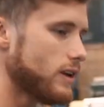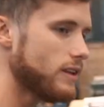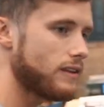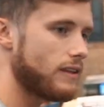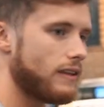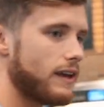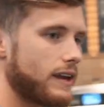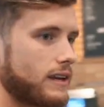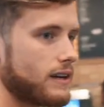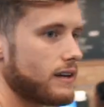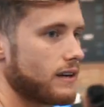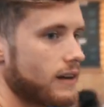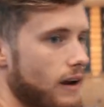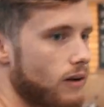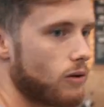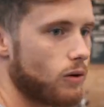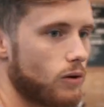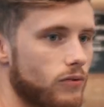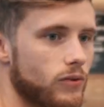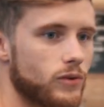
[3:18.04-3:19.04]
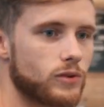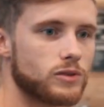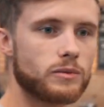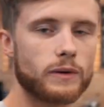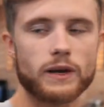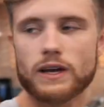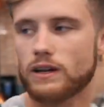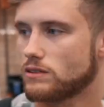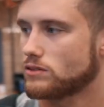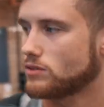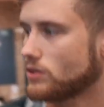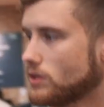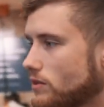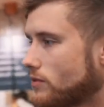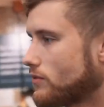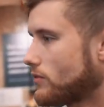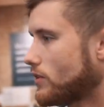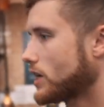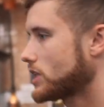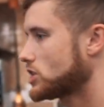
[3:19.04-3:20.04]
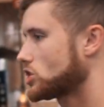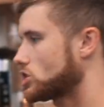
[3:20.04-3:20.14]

really like eating at Whole Foods, man. It's really fresh.